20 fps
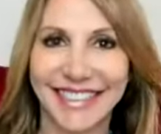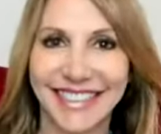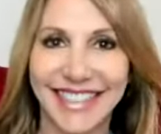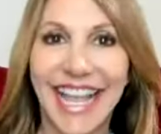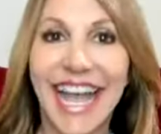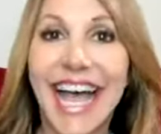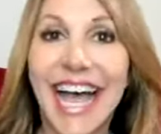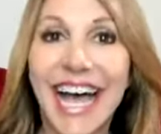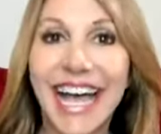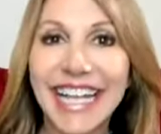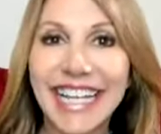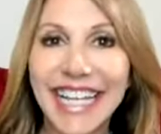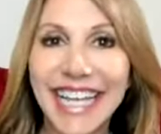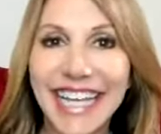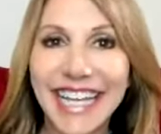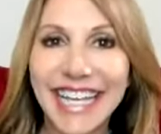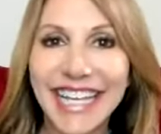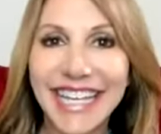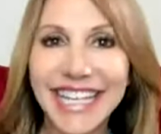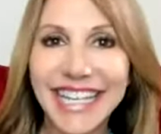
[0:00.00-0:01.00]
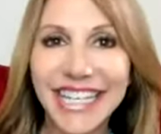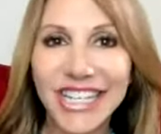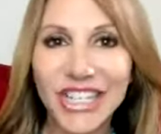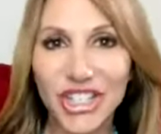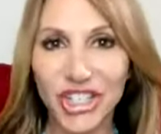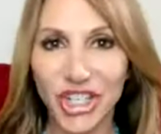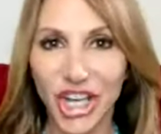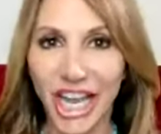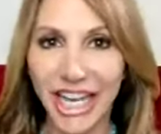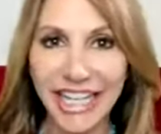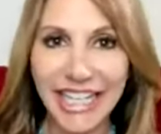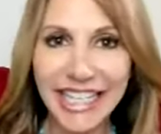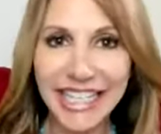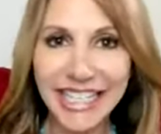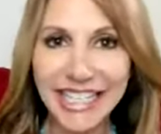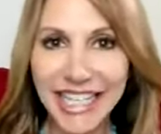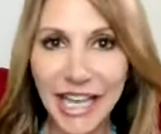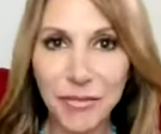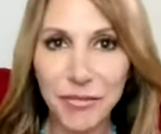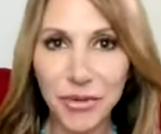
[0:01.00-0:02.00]
Hi ladies, Jaki
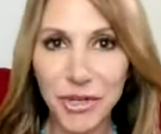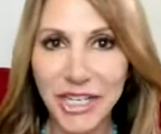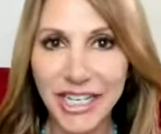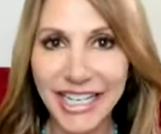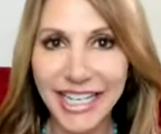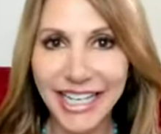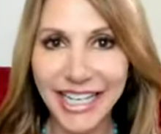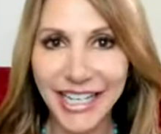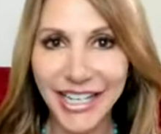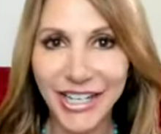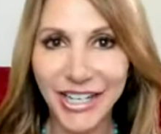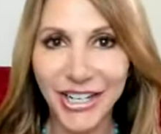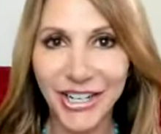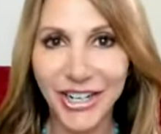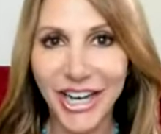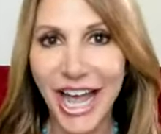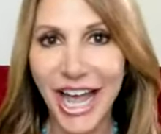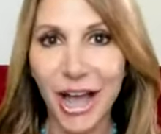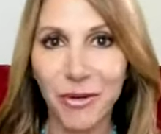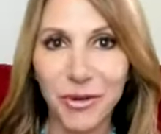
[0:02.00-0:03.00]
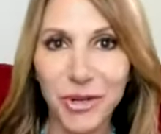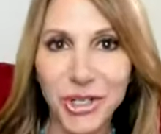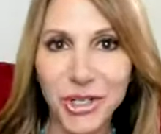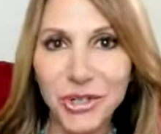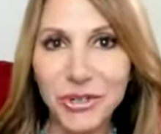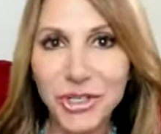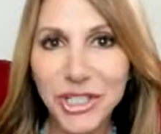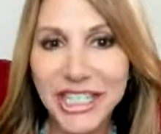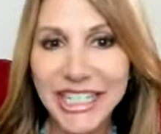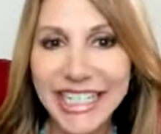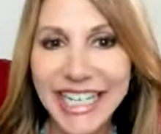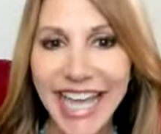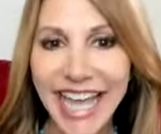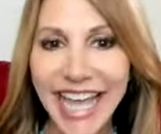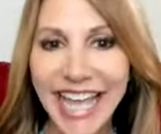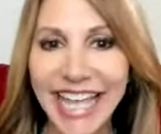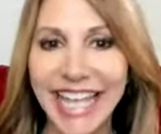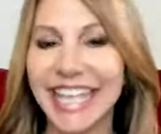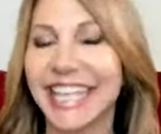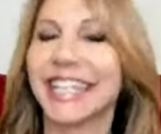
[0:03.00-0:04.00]
Sabourin here. How are you
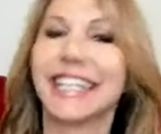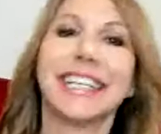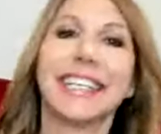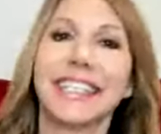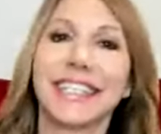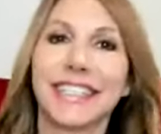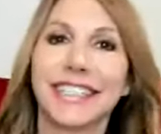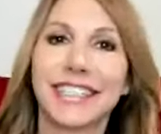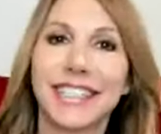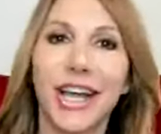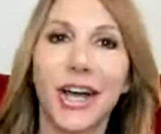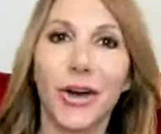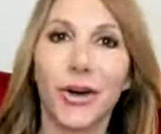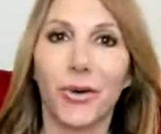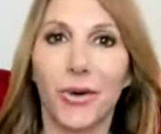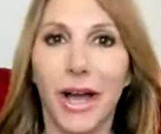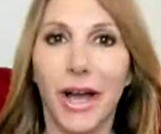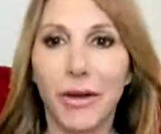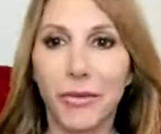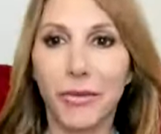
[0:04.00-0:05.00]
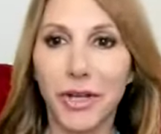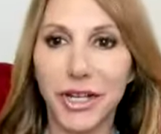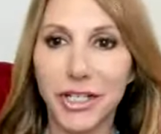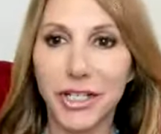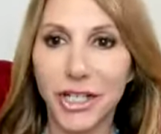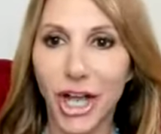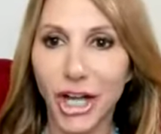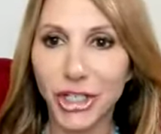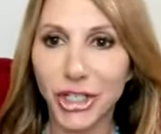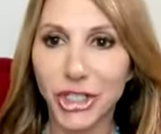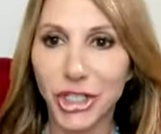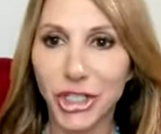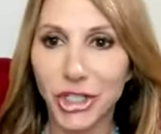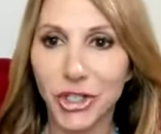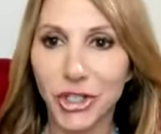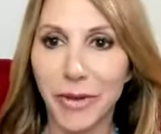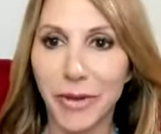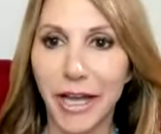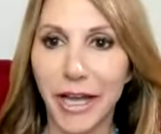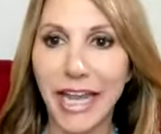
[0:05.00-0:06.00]
today? So I want to talk to you
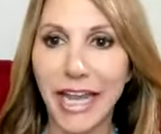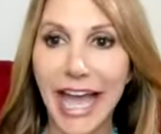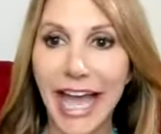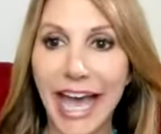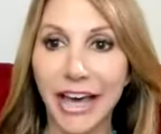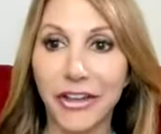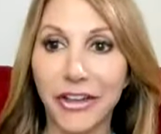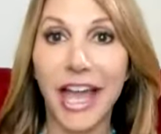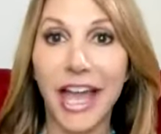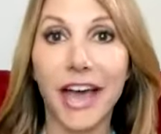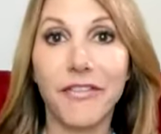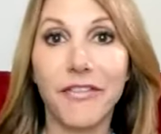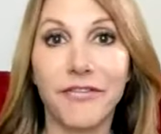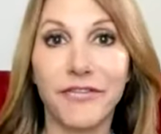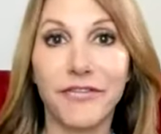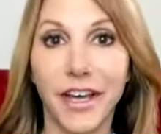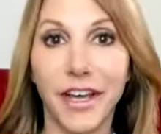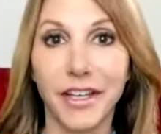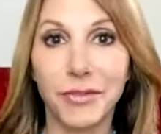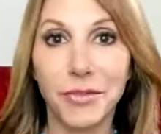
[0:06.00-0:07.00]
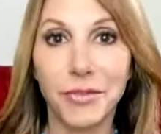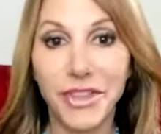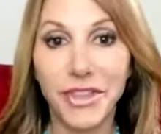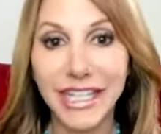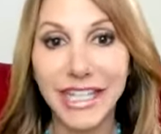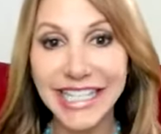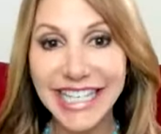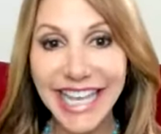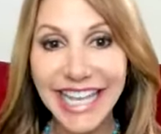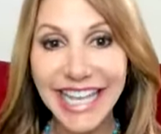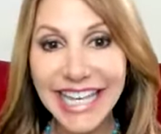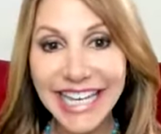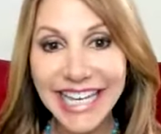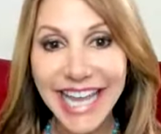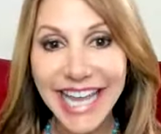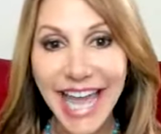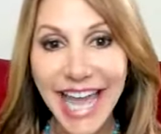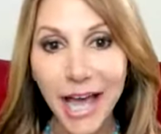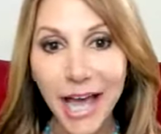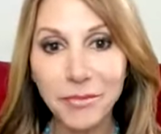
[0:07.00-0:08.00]
about how to have fun with the dating
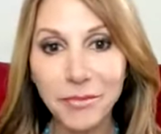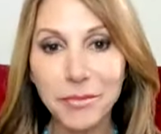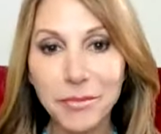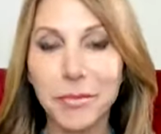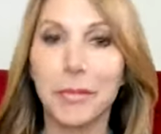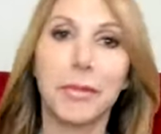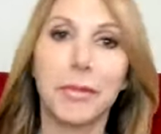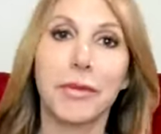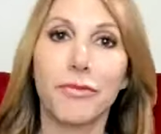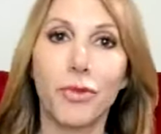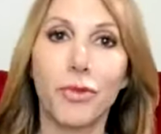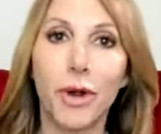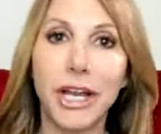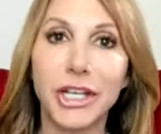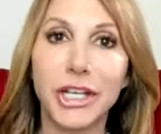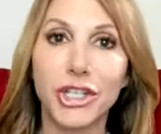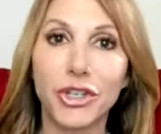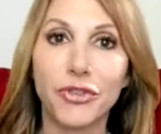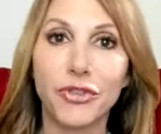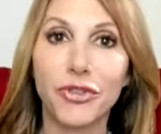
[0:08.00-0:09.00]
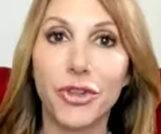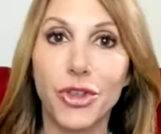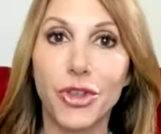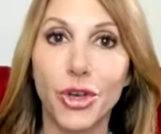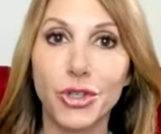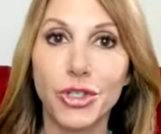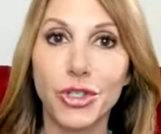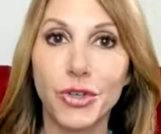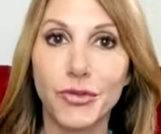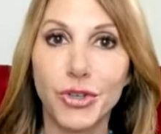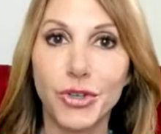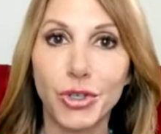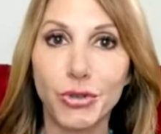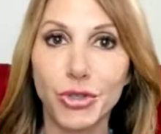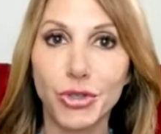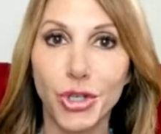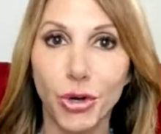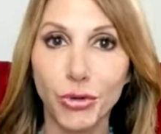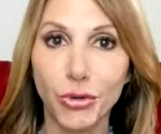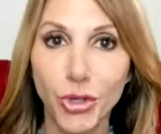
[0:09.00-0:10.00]
app. But before I do, for those of you who
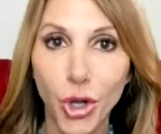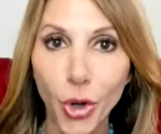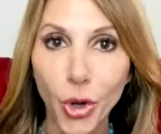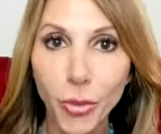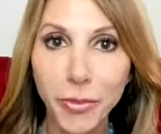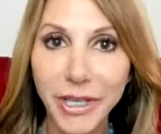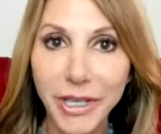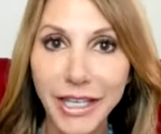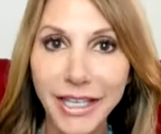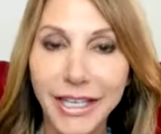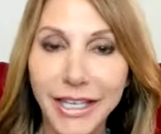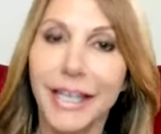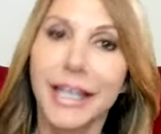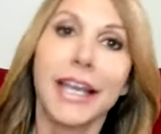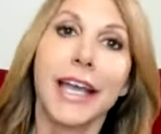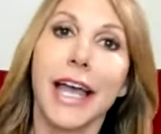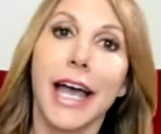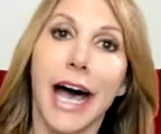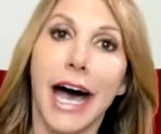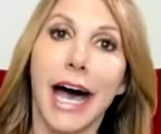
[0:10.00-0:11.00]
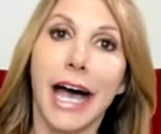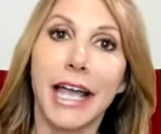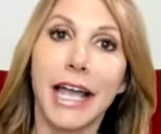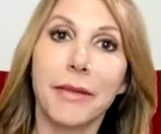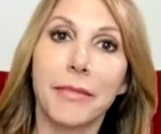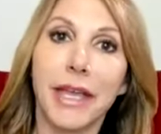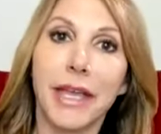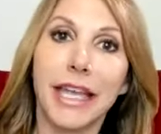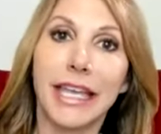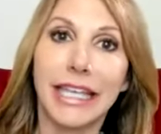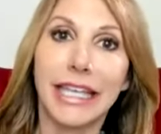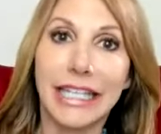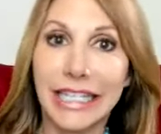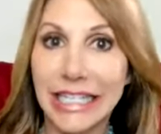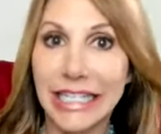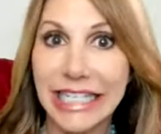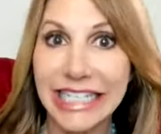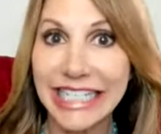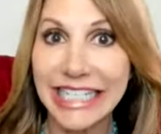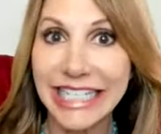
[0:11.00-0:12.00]
don't know me, I'm a,
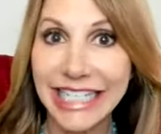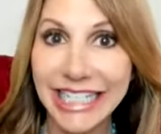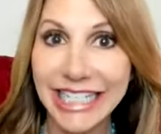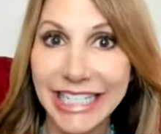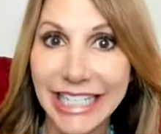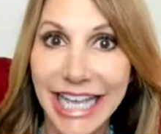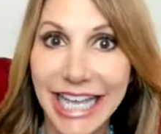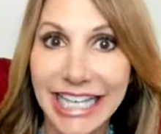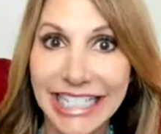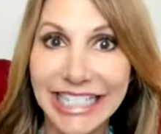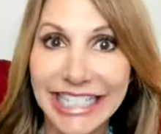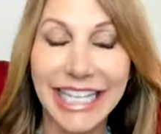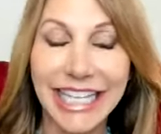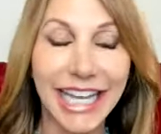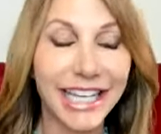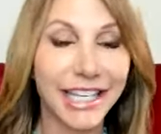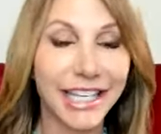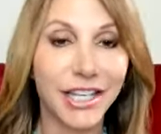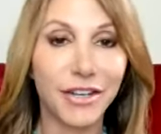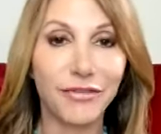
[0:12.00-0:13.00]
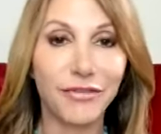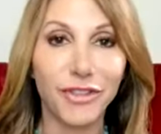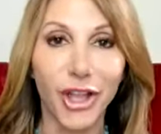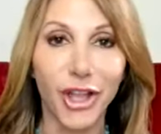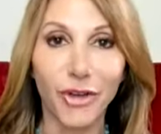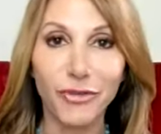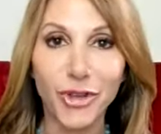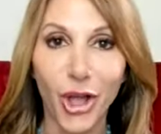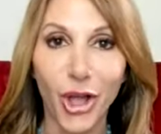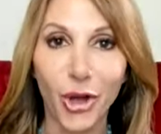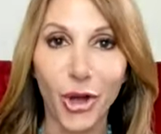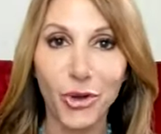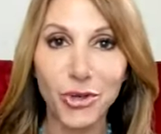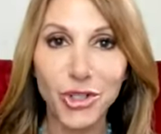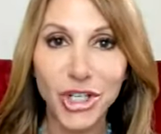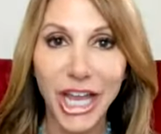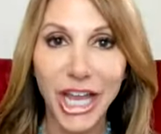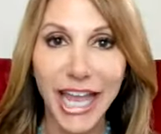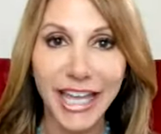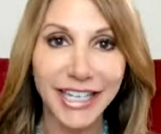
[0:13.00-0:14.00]
an executive love coach
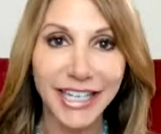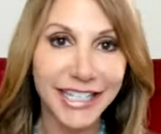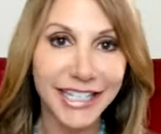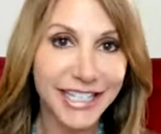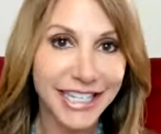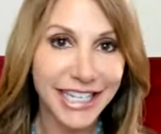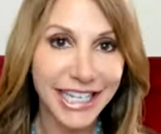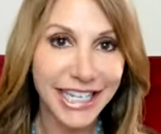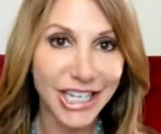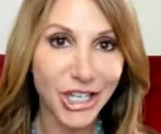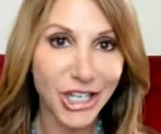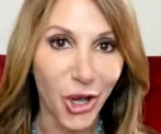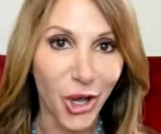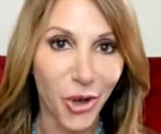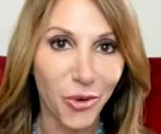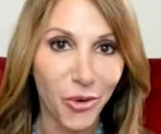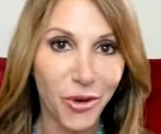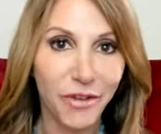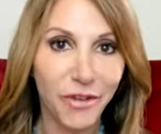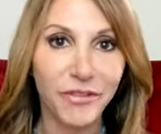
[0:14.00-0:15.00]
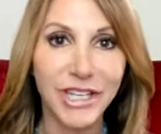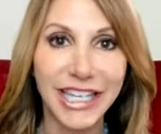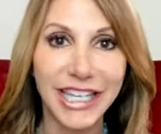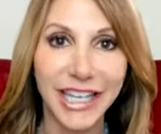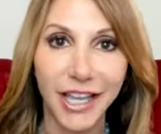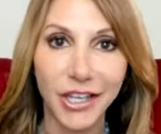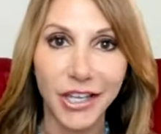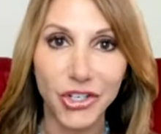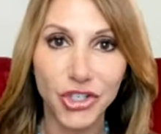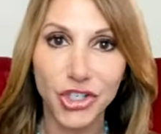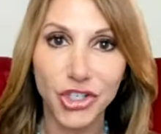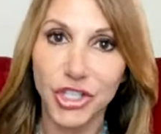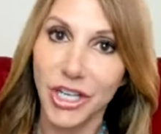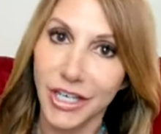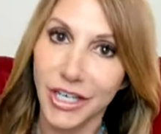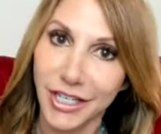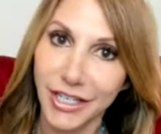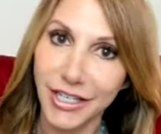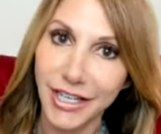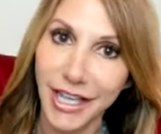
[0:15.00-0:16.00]
and C E O of Engaged at
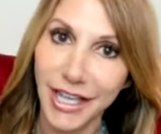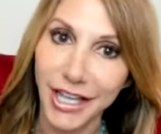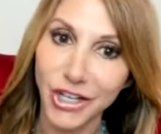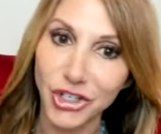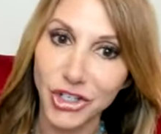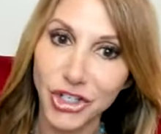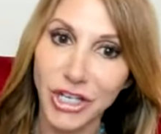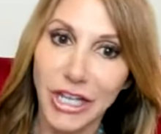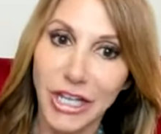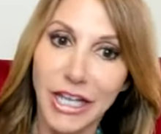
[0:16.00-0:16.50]
Any Age.